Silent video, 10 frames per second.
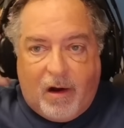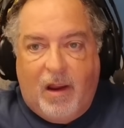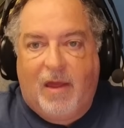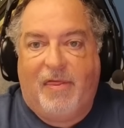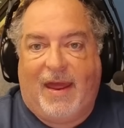
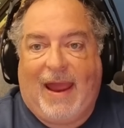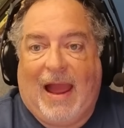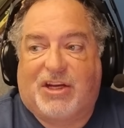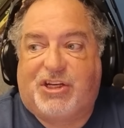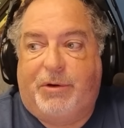they
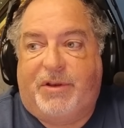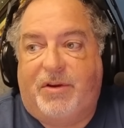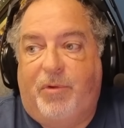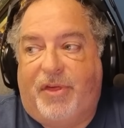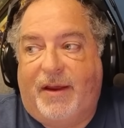actually
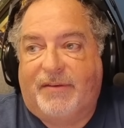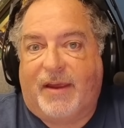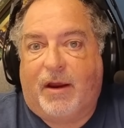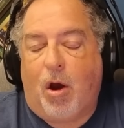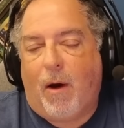do things
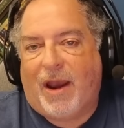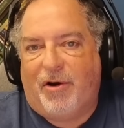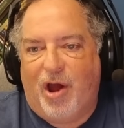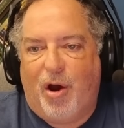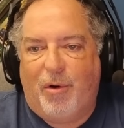like, oh, I don't
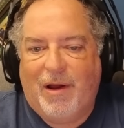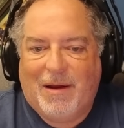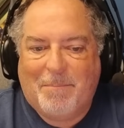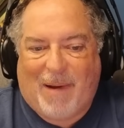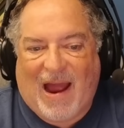know,
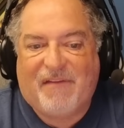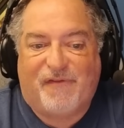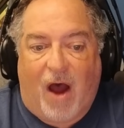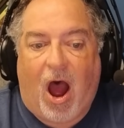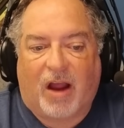buy
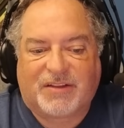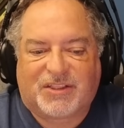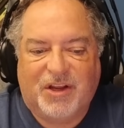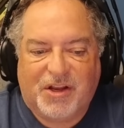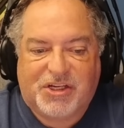Fox
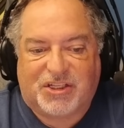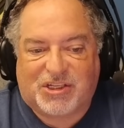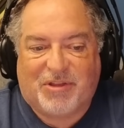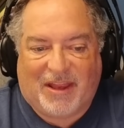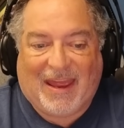just so
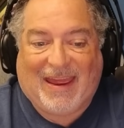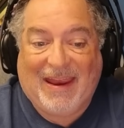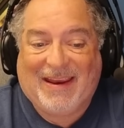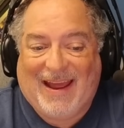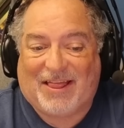that they
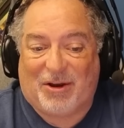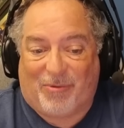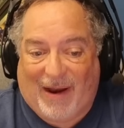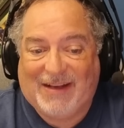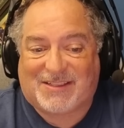can get the
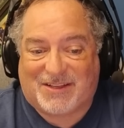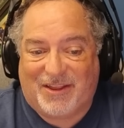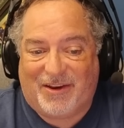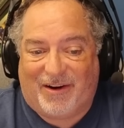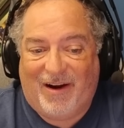rights to
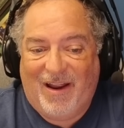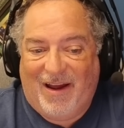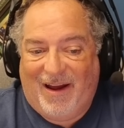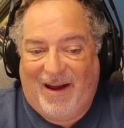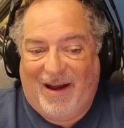
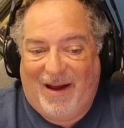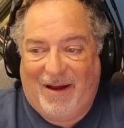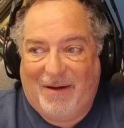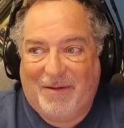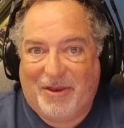
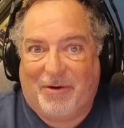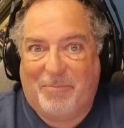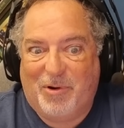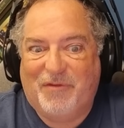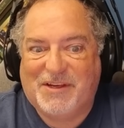their
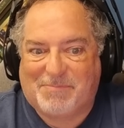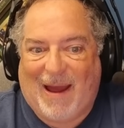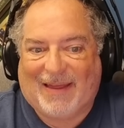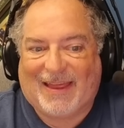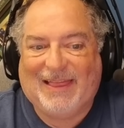movies
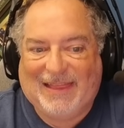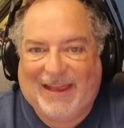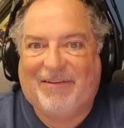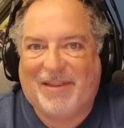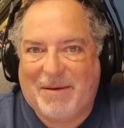back. They
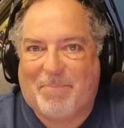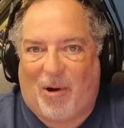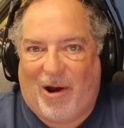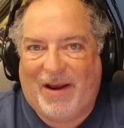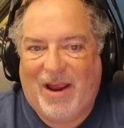literally
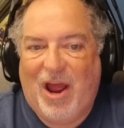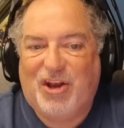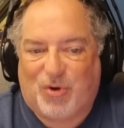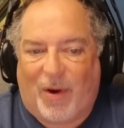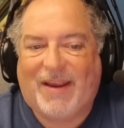bought
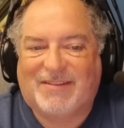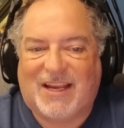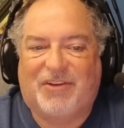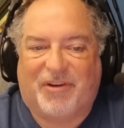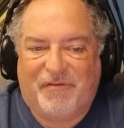20th
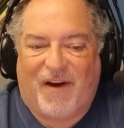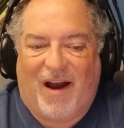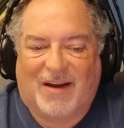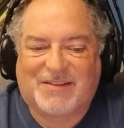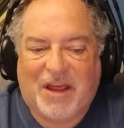Century
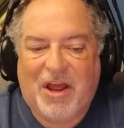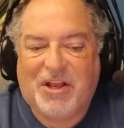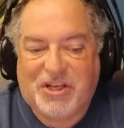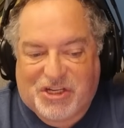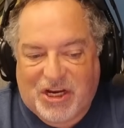Fox
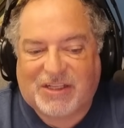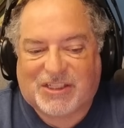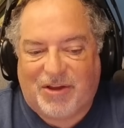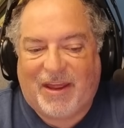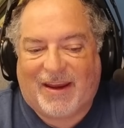just
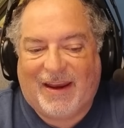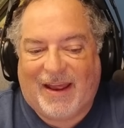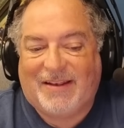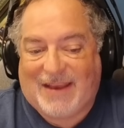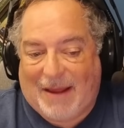so they can
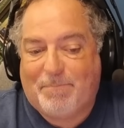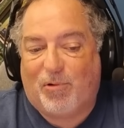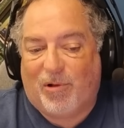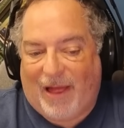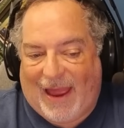get
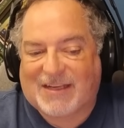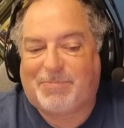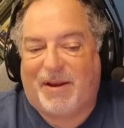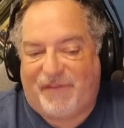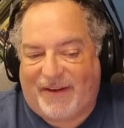Deadpool,
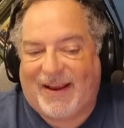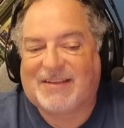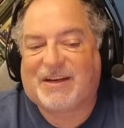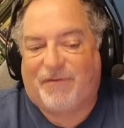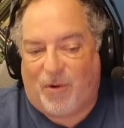X-Men,
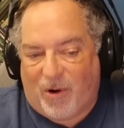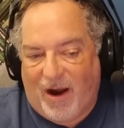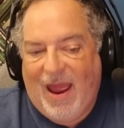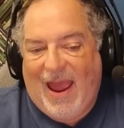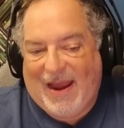Fantastic Four,
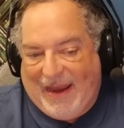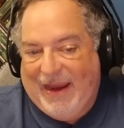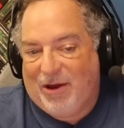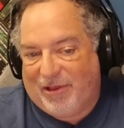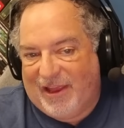and
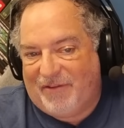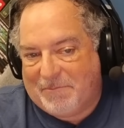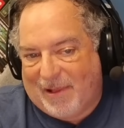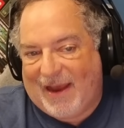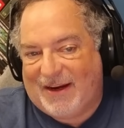Ego the Living
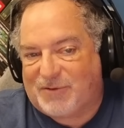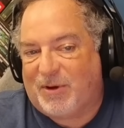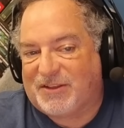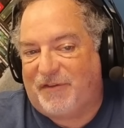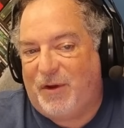Planet, as well
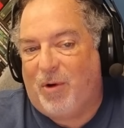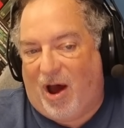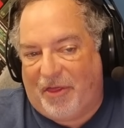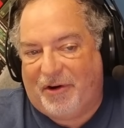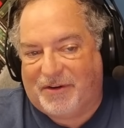as a few
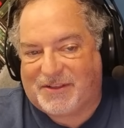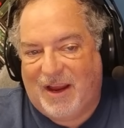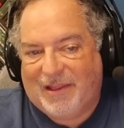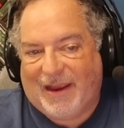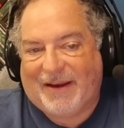others
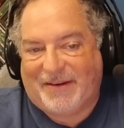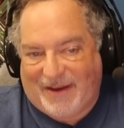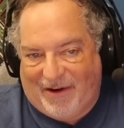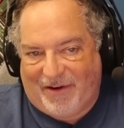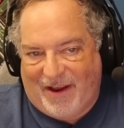like
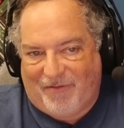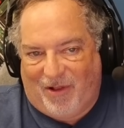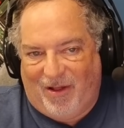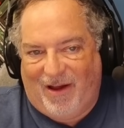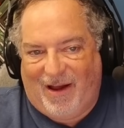
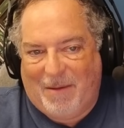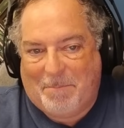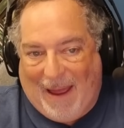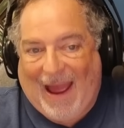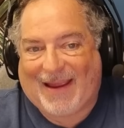Daredevil
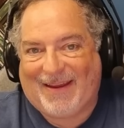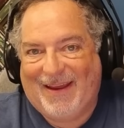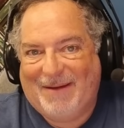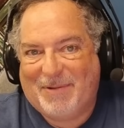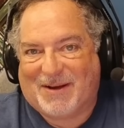back,
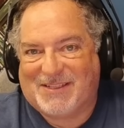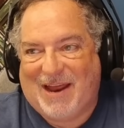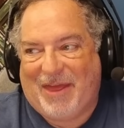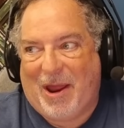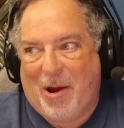because now
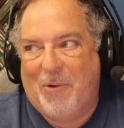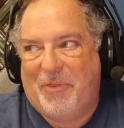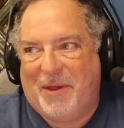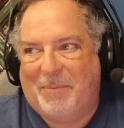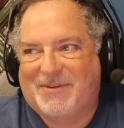they own
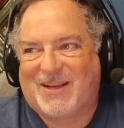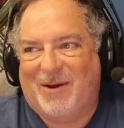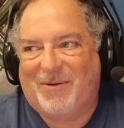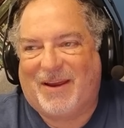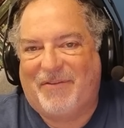them. So
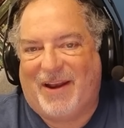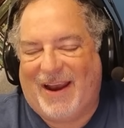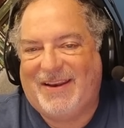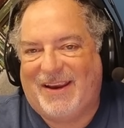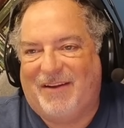give you an
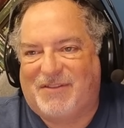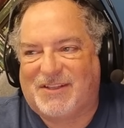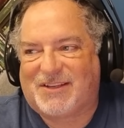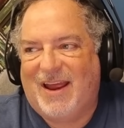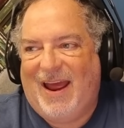idea of
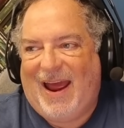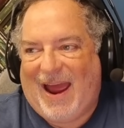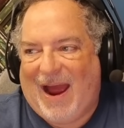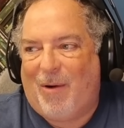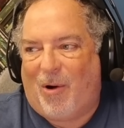just
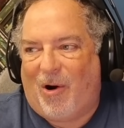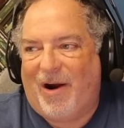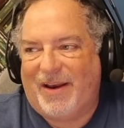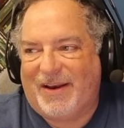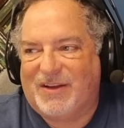how hard
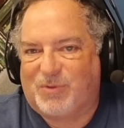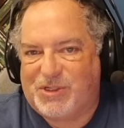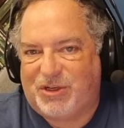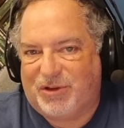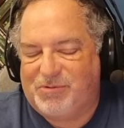it is once
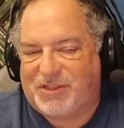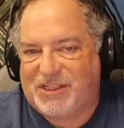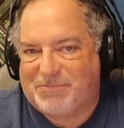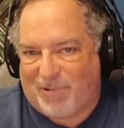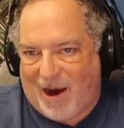you lose
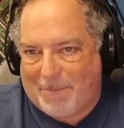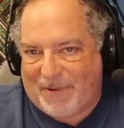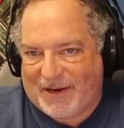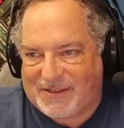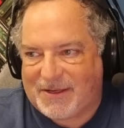these properties.